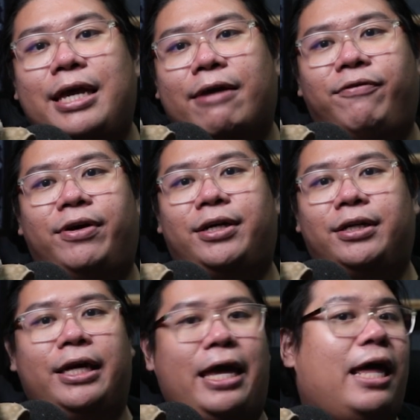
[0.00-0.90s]
gave
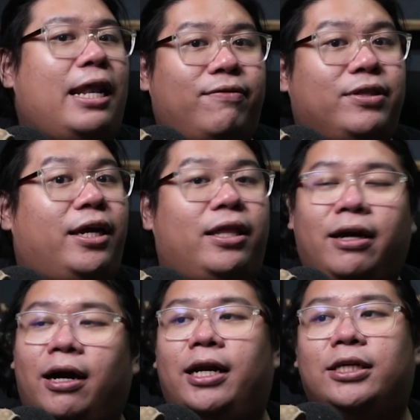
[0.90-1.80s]
her a level 10
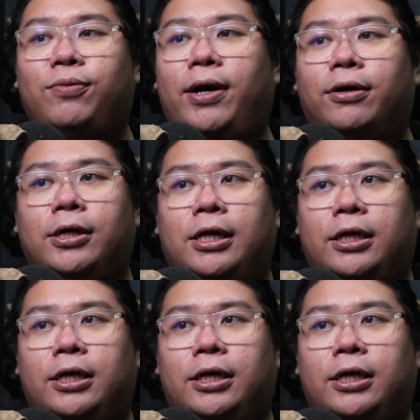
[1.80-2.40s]
card as well.